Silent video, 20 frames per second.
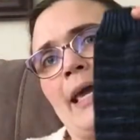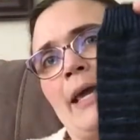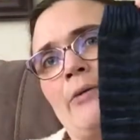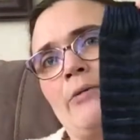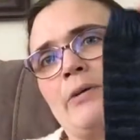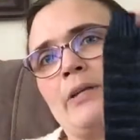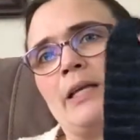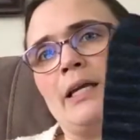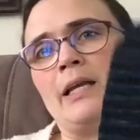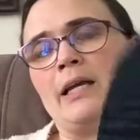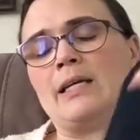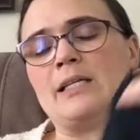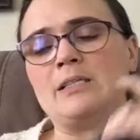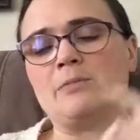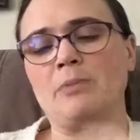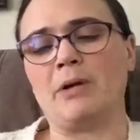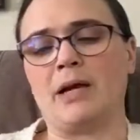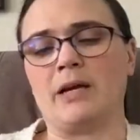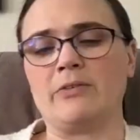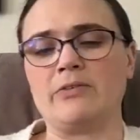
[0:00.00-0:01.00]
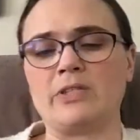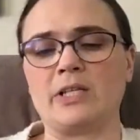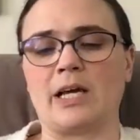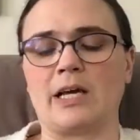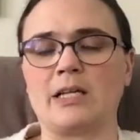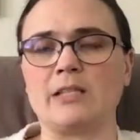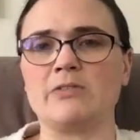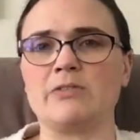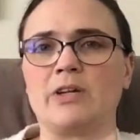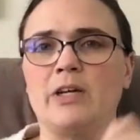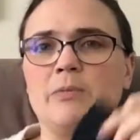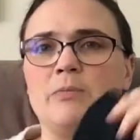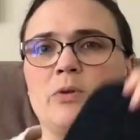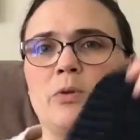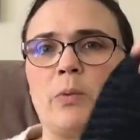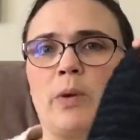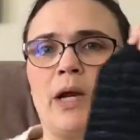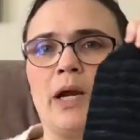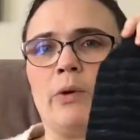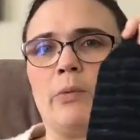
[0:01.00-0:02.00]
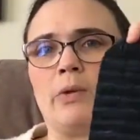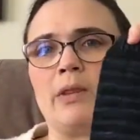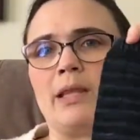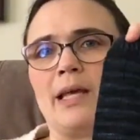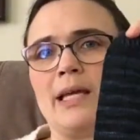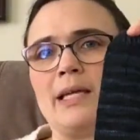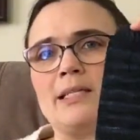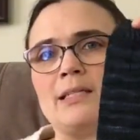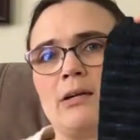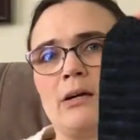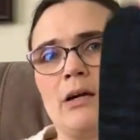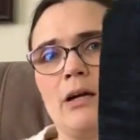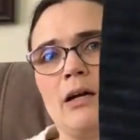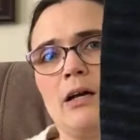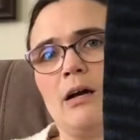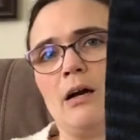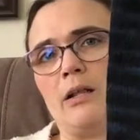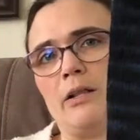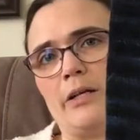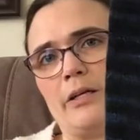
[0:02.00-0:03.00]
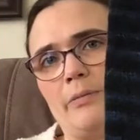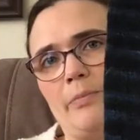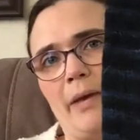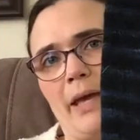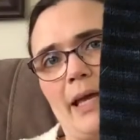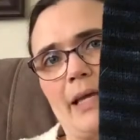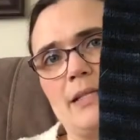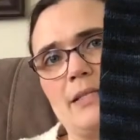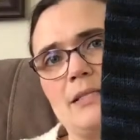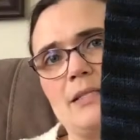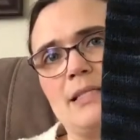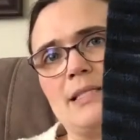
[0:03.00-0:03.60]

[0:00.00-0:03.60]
a really nice pair of socks for him to wear with like dark colored pants.